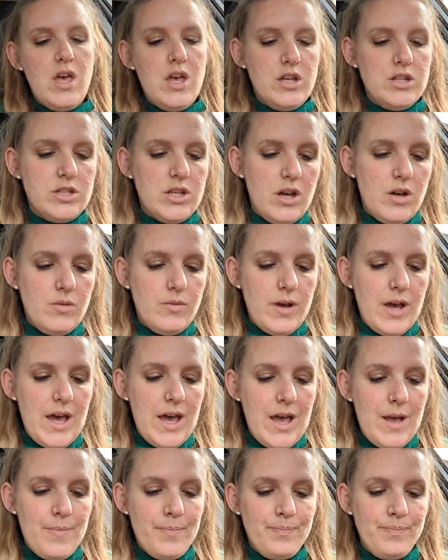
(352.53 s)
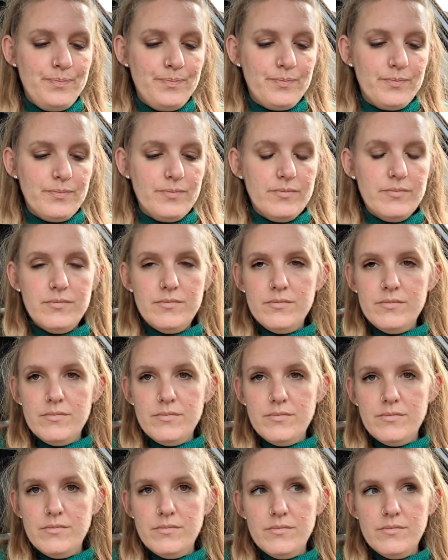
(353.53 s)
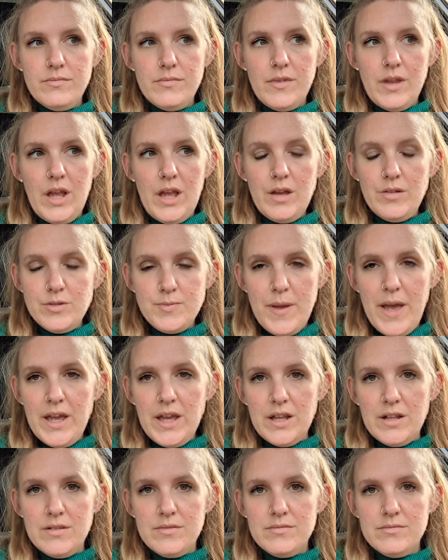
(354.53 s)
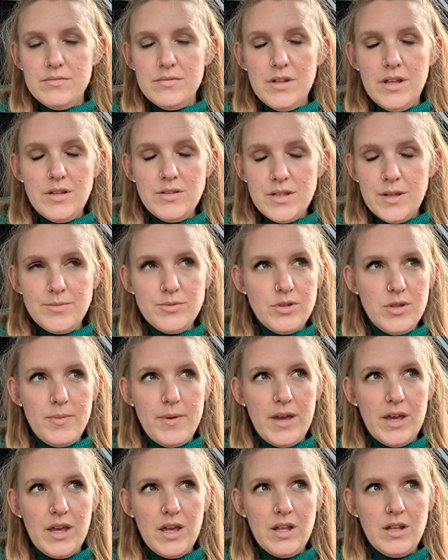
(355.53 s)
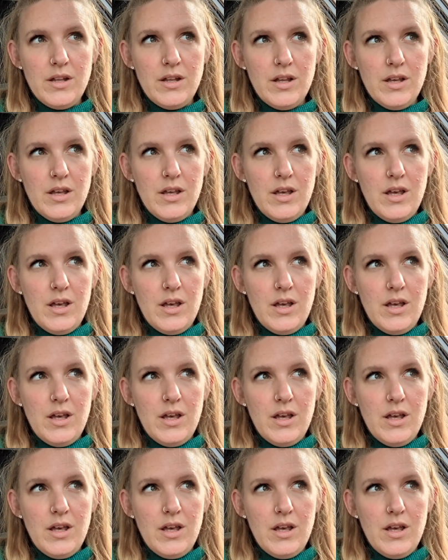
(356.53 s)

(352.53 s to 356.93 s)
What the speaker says: So it was banging. It was absolutely banging.